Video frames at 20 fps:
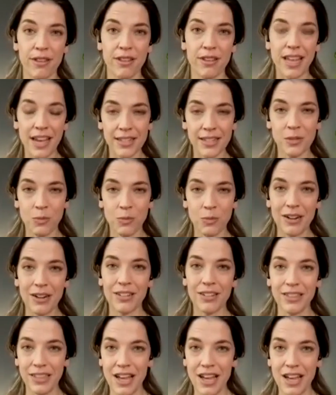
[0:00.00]
That's where
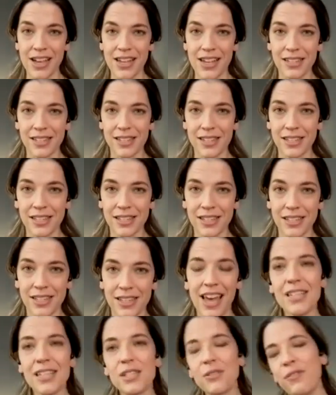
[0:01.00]
it lies.
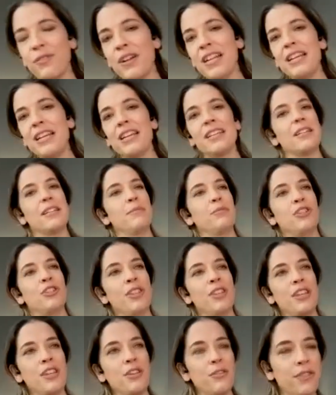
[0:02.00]
And it's funny because I'm sure
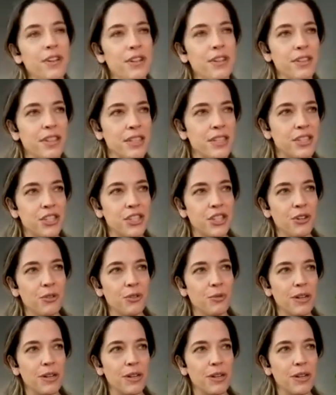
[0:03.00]
that you felt this too,